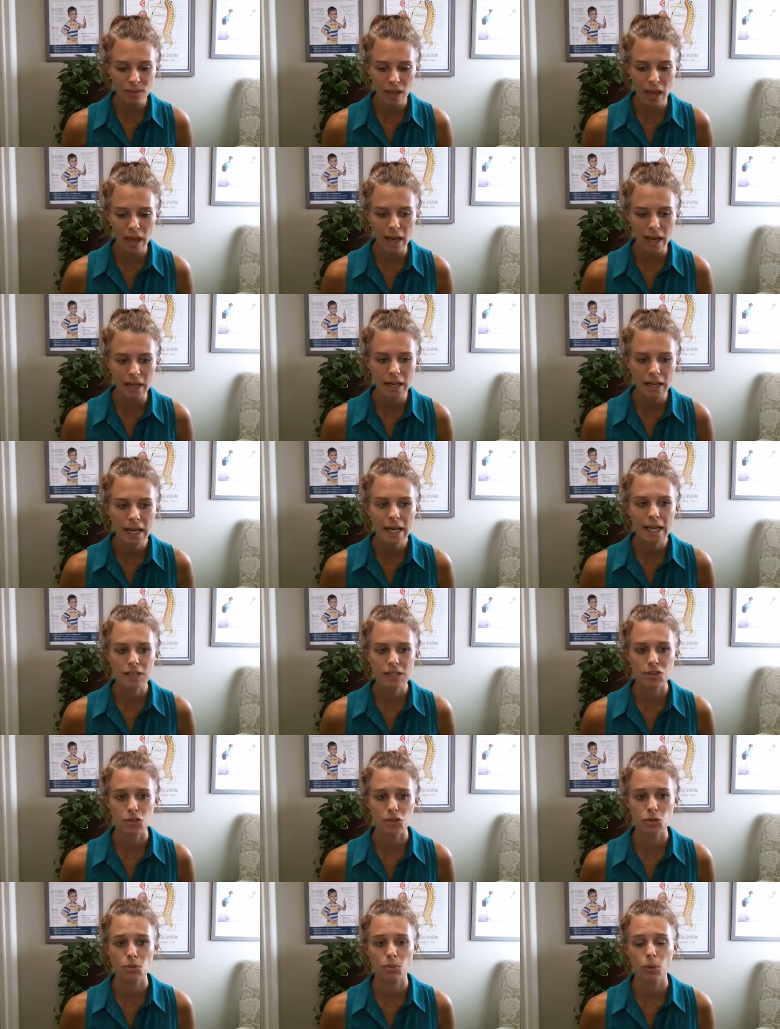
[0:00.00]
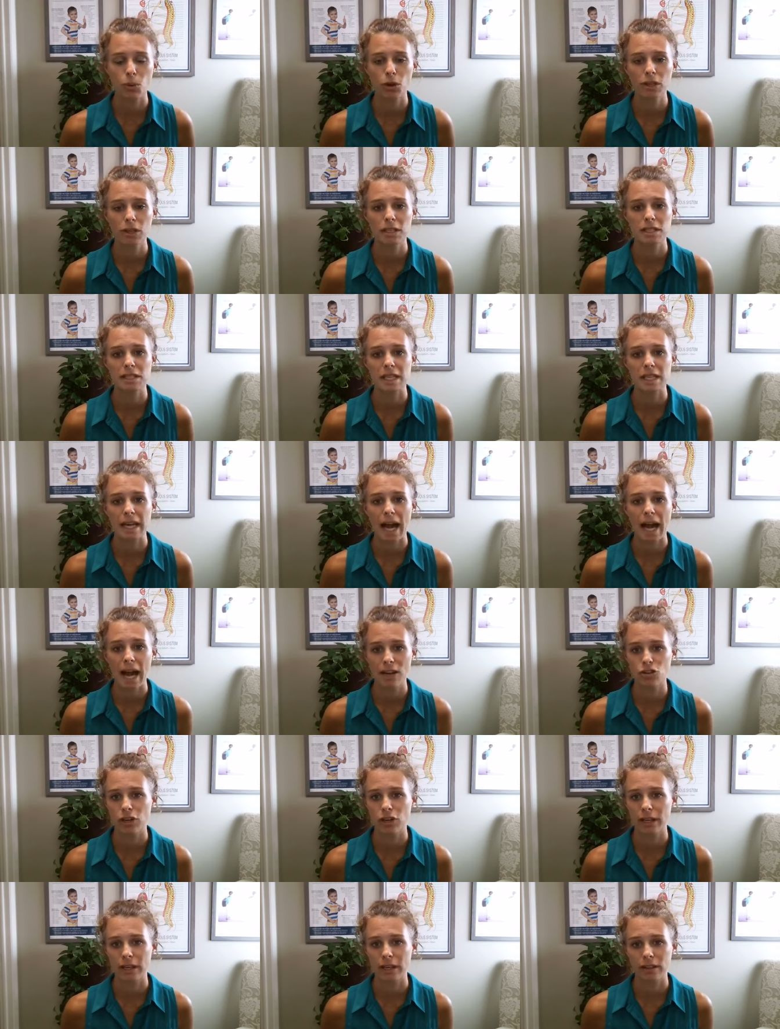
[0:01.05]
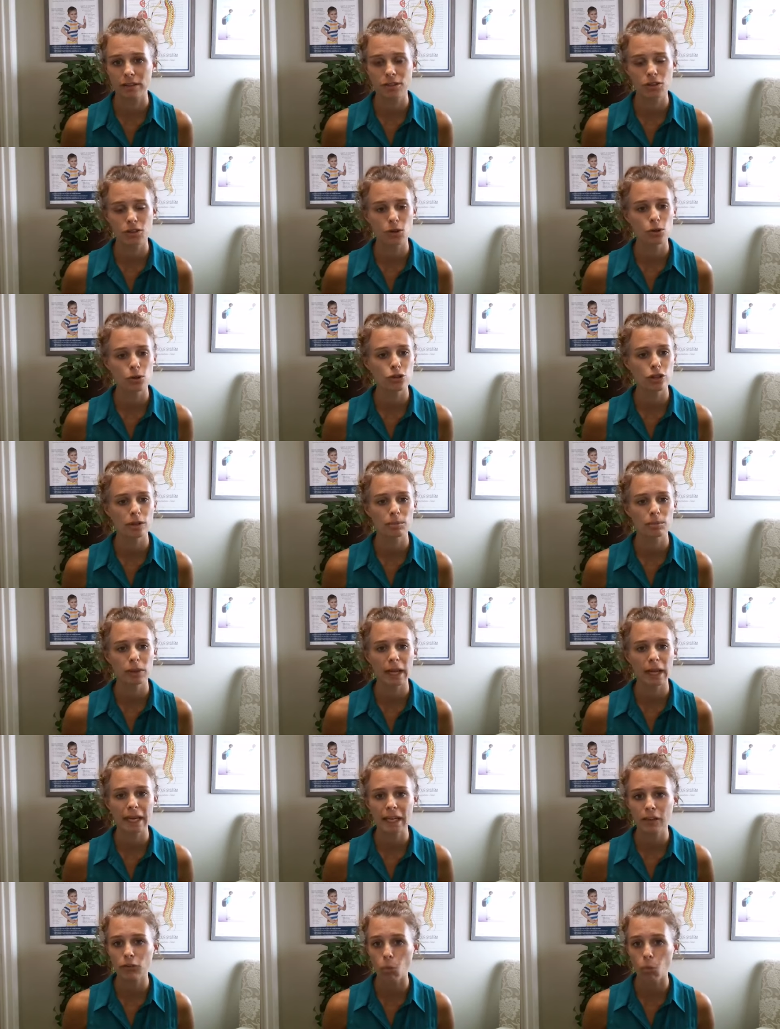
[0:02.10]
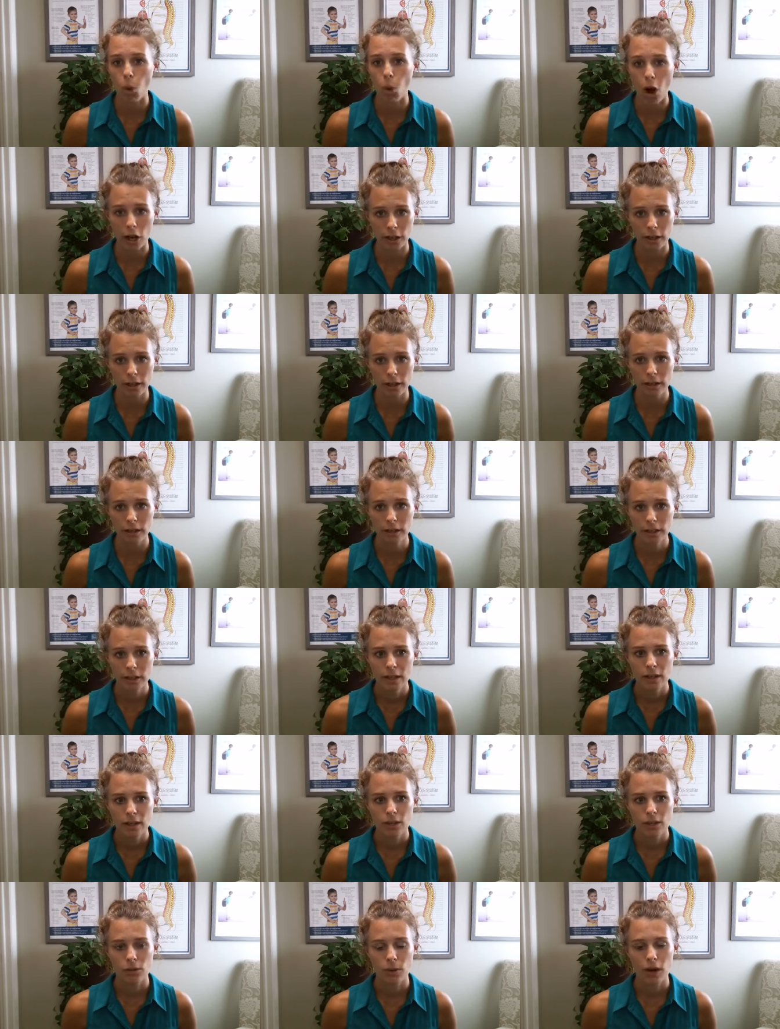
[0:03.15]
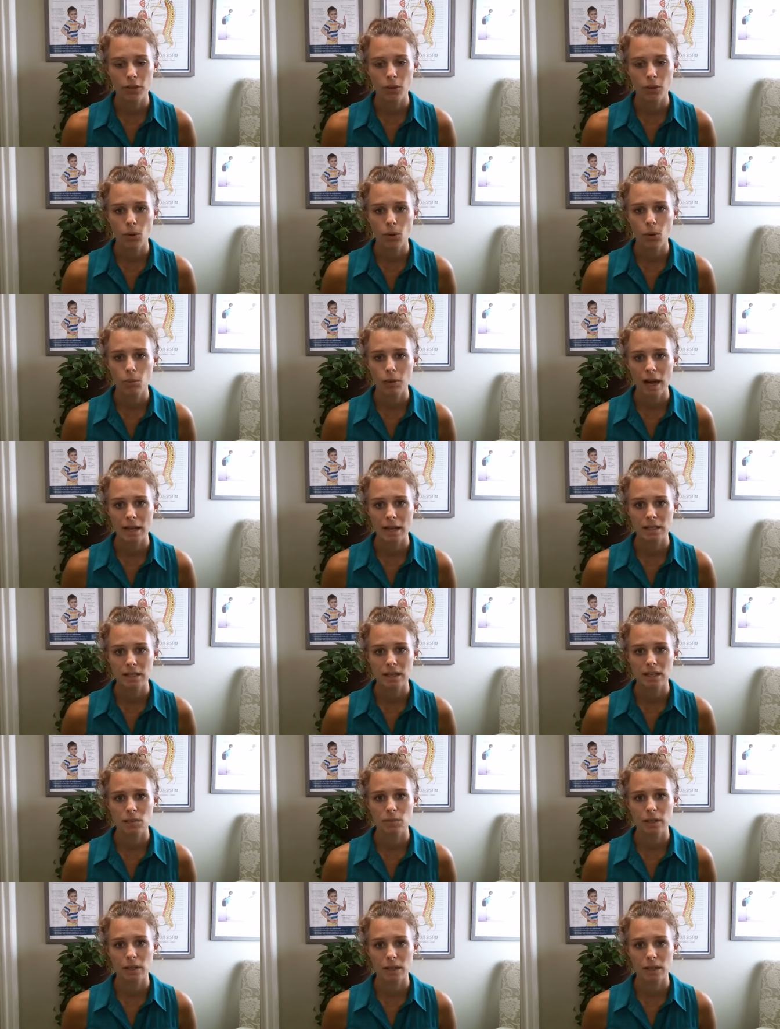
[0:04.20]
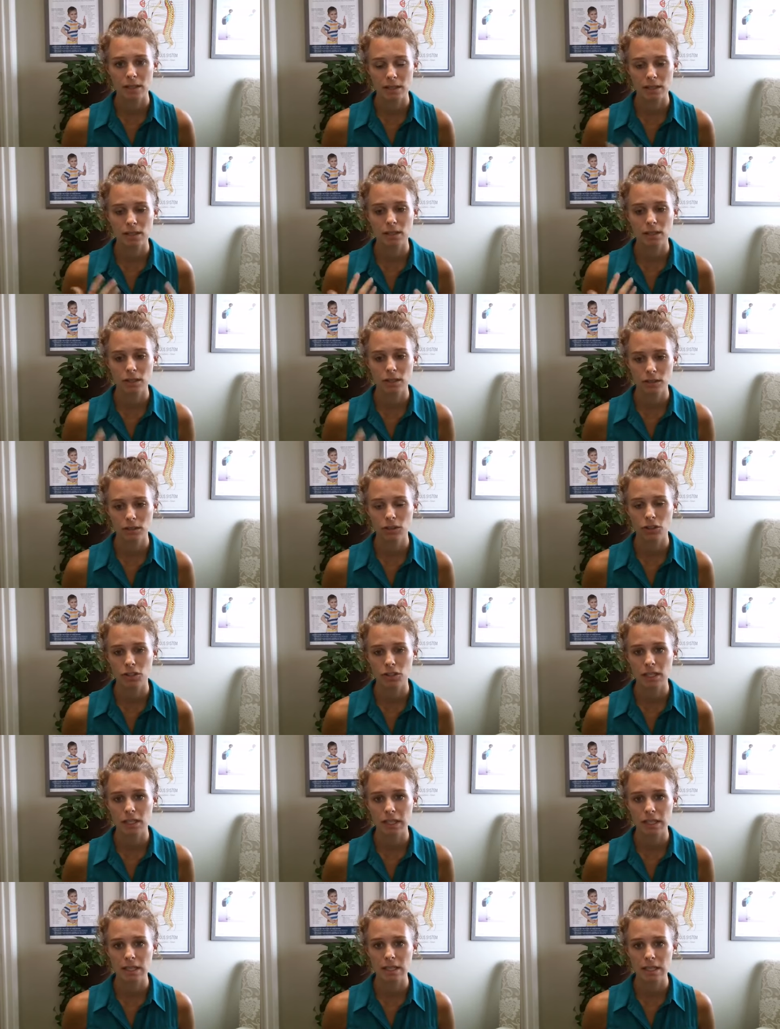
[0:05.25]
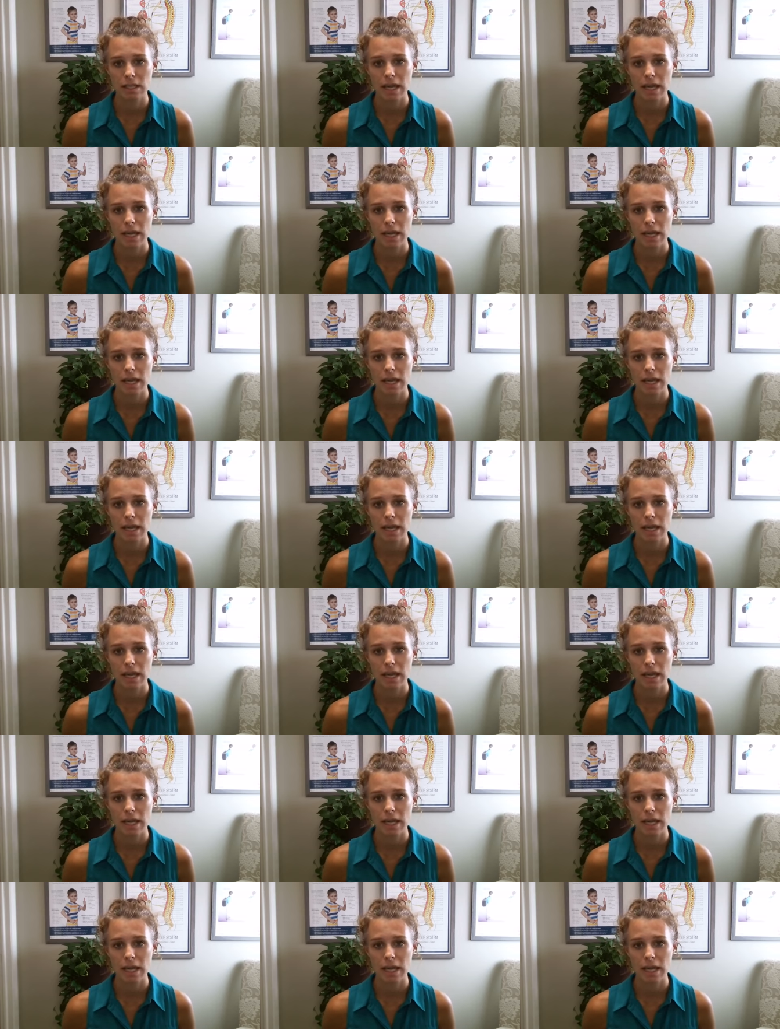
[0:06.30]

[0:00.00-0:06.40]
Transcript: And it's also important to stay hydrated. So drink plenty of water throughout the whole process because it's your skin is